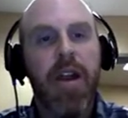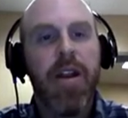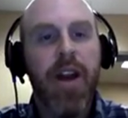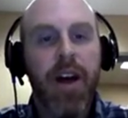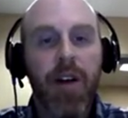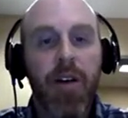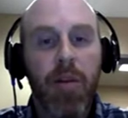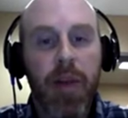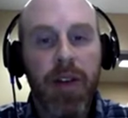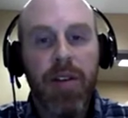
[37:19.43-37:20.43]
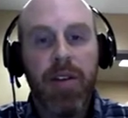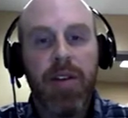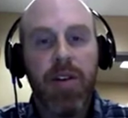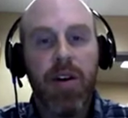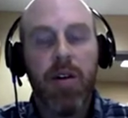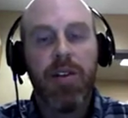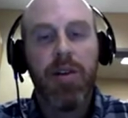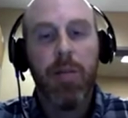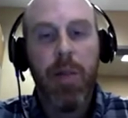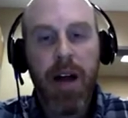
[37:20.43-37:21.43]
Non-viral methods are
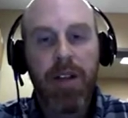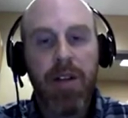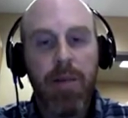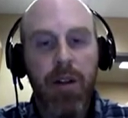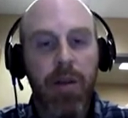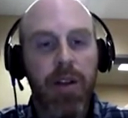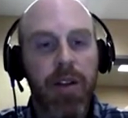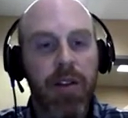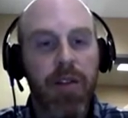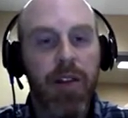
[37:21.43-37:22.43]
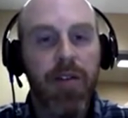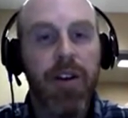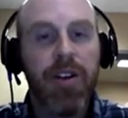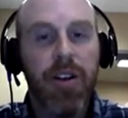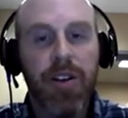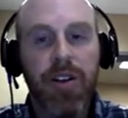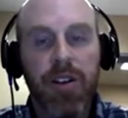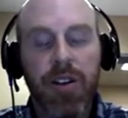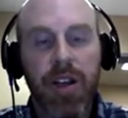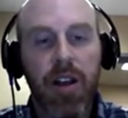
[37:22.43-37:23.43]
also possible, but the transfection
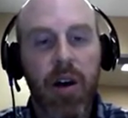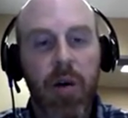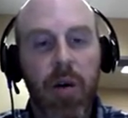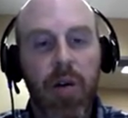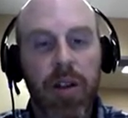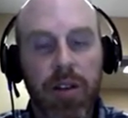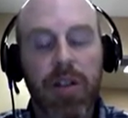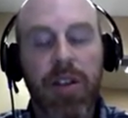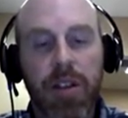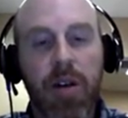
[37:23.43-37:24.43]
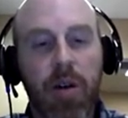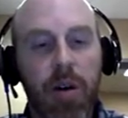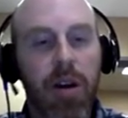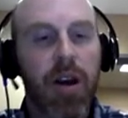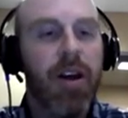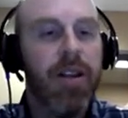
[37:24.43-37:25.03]
efficiency is lower.